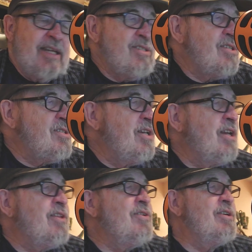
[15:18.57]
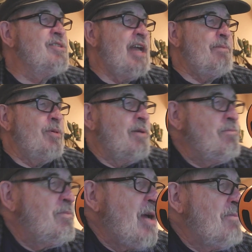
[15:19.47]
just another
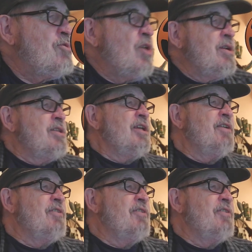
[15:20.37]
example. I'm trying to think